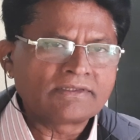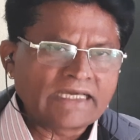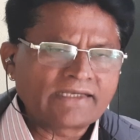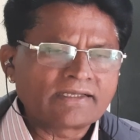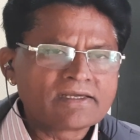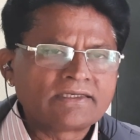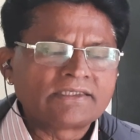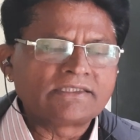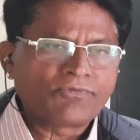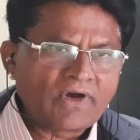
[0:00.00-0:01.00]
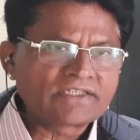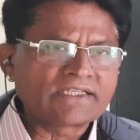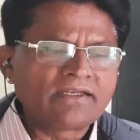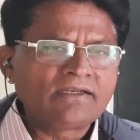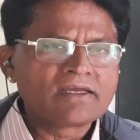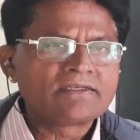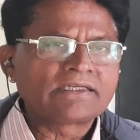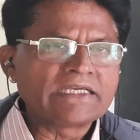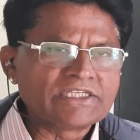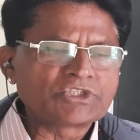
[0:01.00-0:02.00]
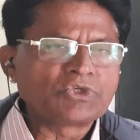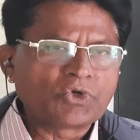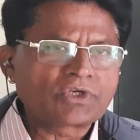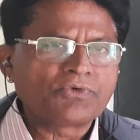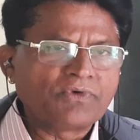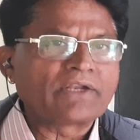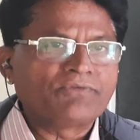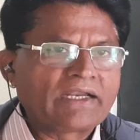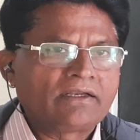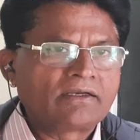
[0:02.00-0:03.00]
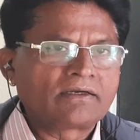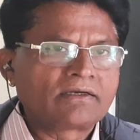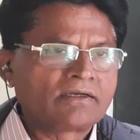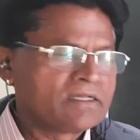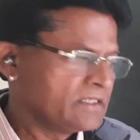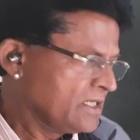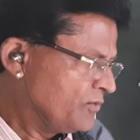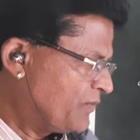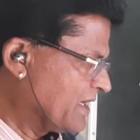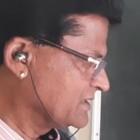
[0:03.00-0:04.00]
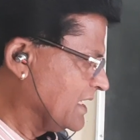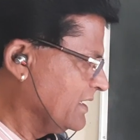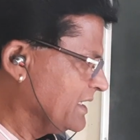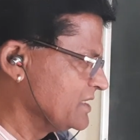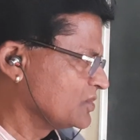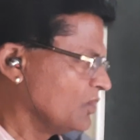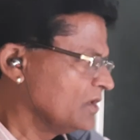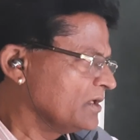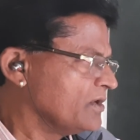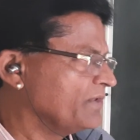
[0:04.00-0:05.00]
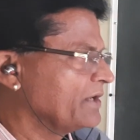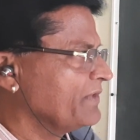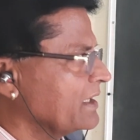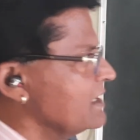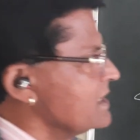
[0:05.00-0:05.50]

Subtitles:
that the function is not 1, 1. Function is not 1.